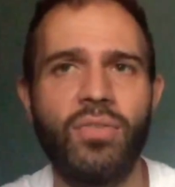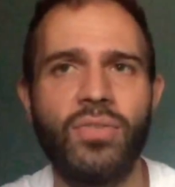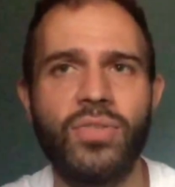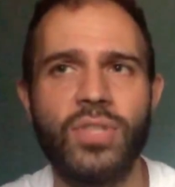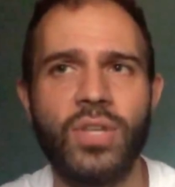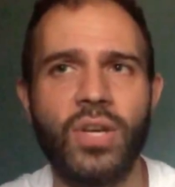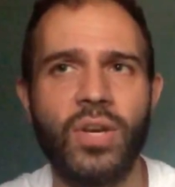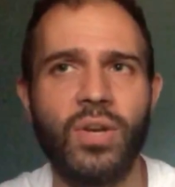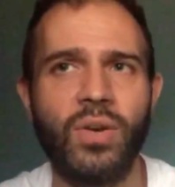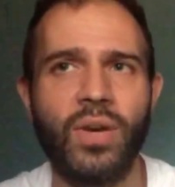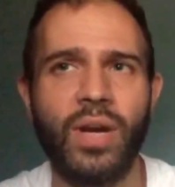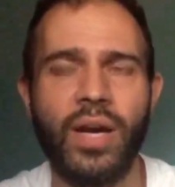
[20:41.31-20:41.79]

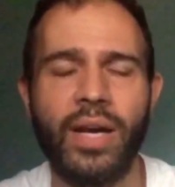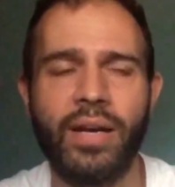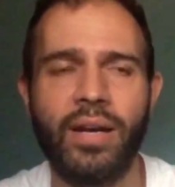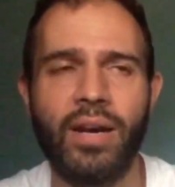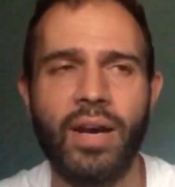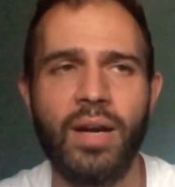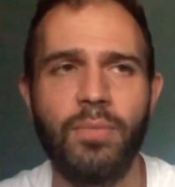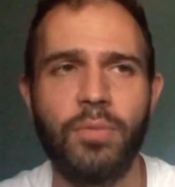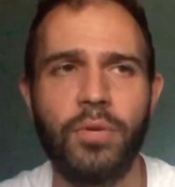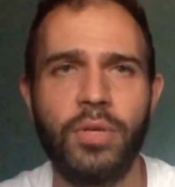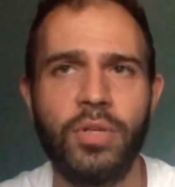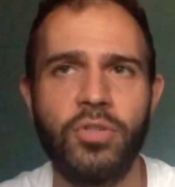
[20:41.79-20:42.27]
So I
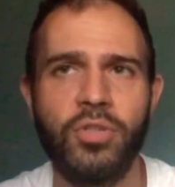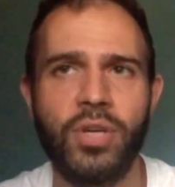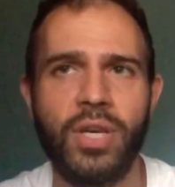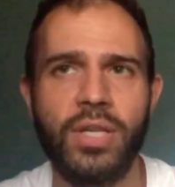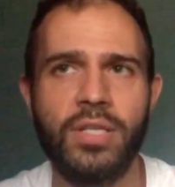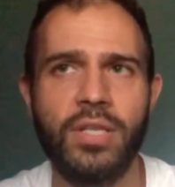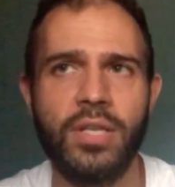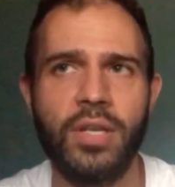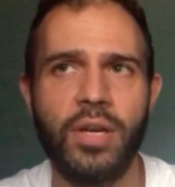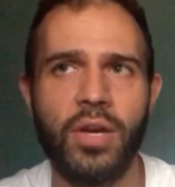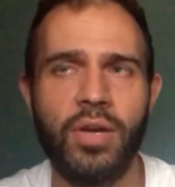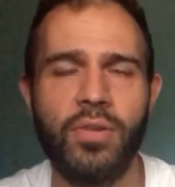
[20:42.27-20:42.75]
can't put a
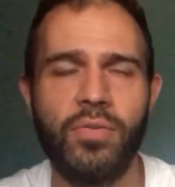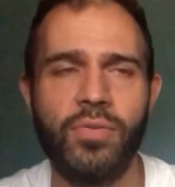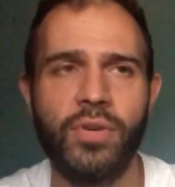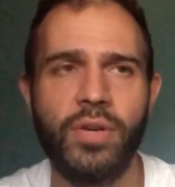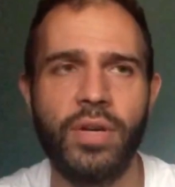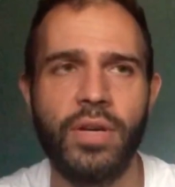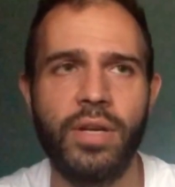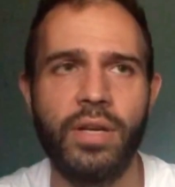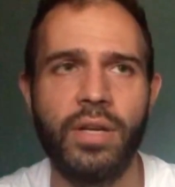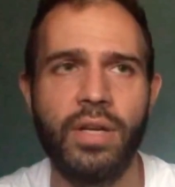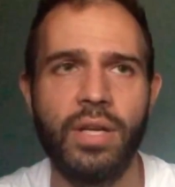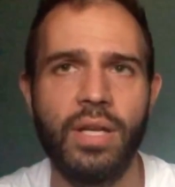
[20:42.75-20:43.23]
dressing over
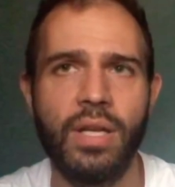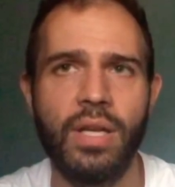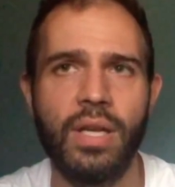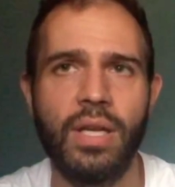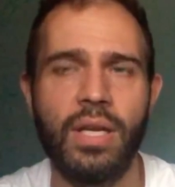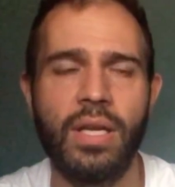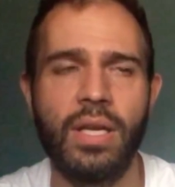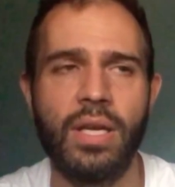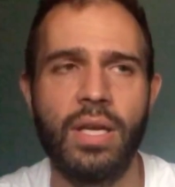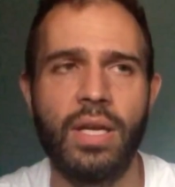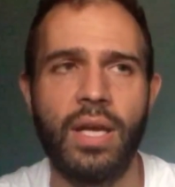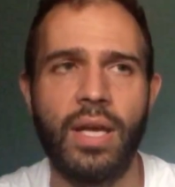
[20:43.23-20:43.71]
it.
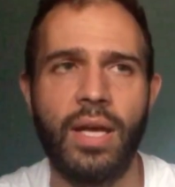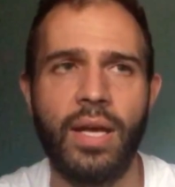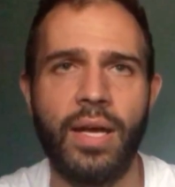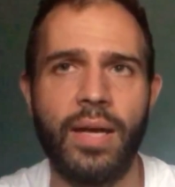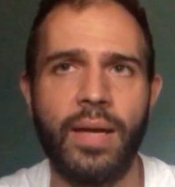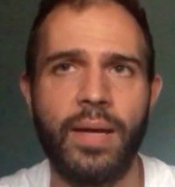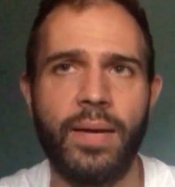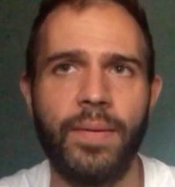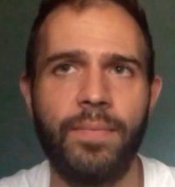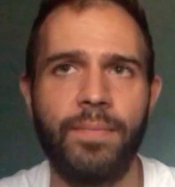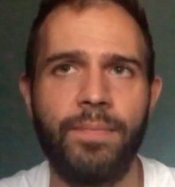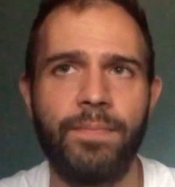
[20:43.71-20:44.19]

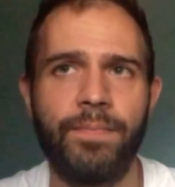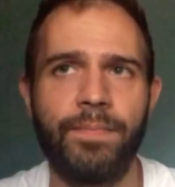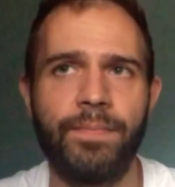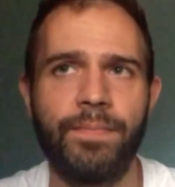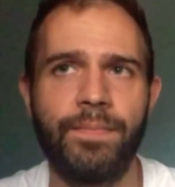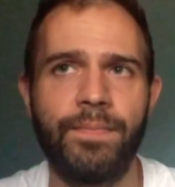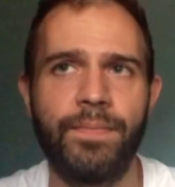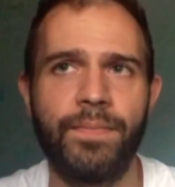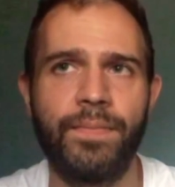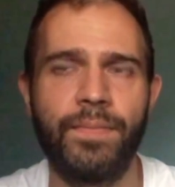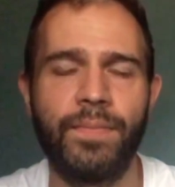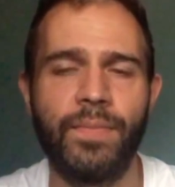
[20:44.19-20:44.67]
I'm
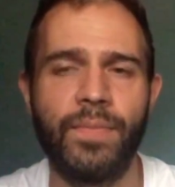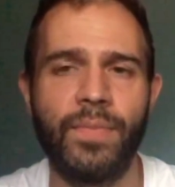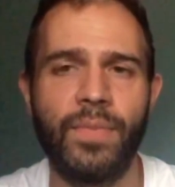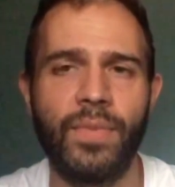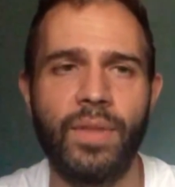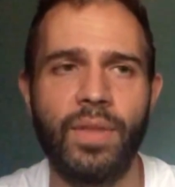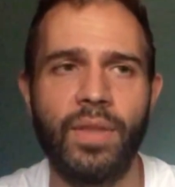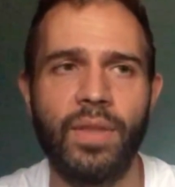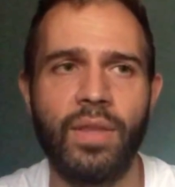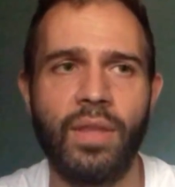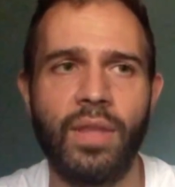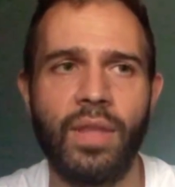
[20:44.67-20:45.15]

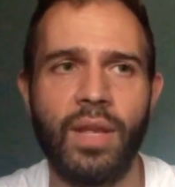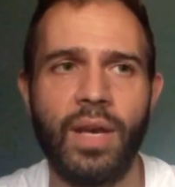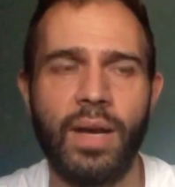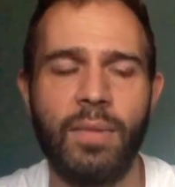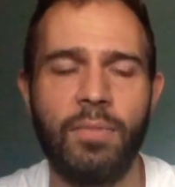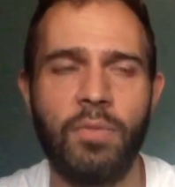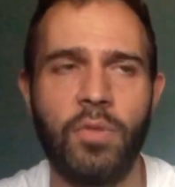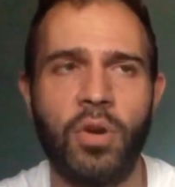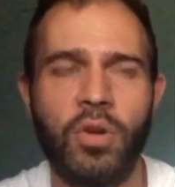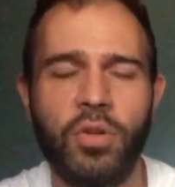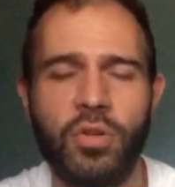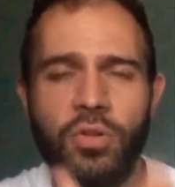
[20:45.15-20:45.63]

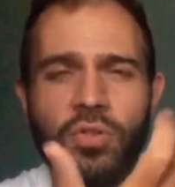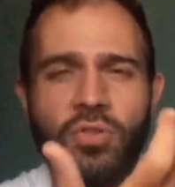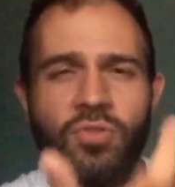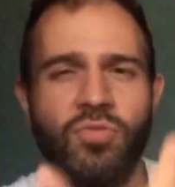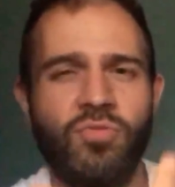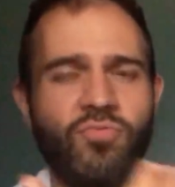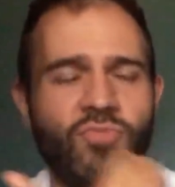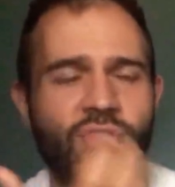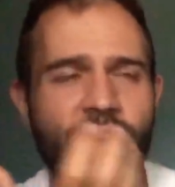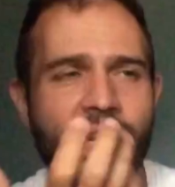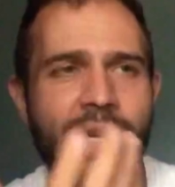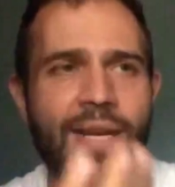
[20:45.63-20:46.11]
not
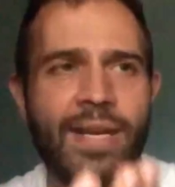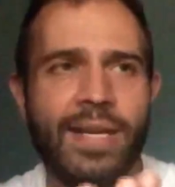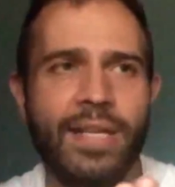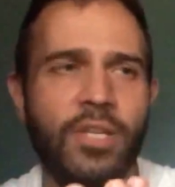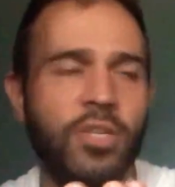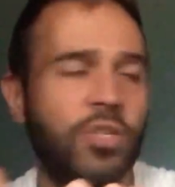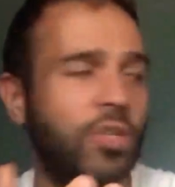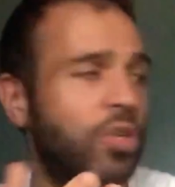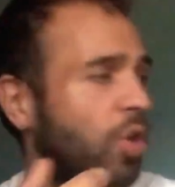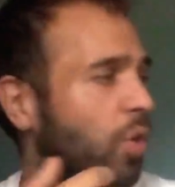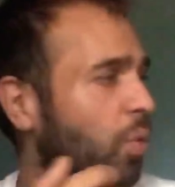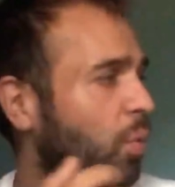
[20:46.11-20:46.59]
really
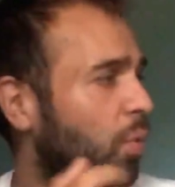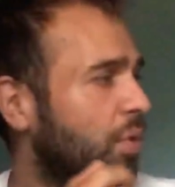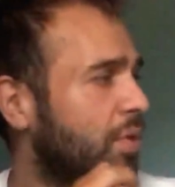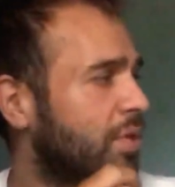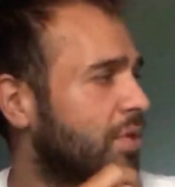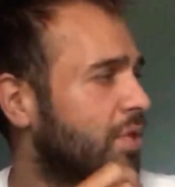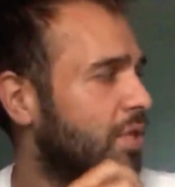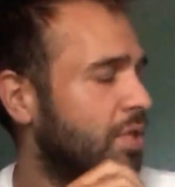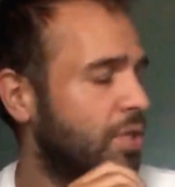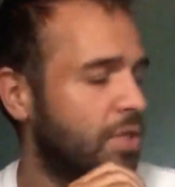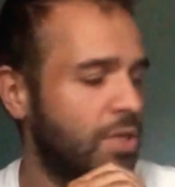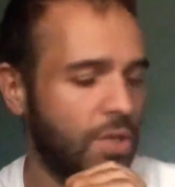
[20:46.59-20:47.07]
sure what
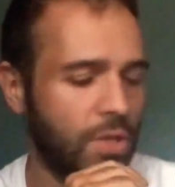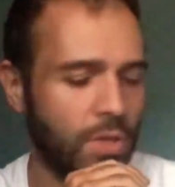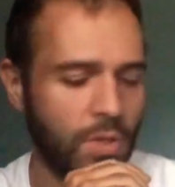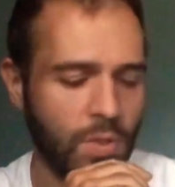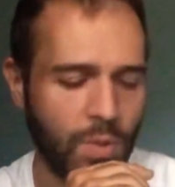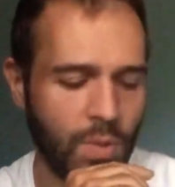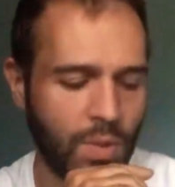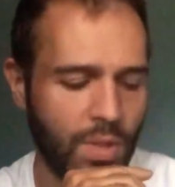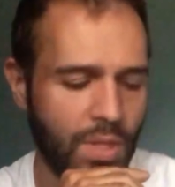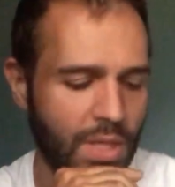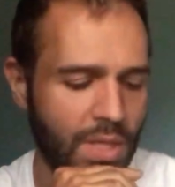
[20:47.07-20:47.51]
to do.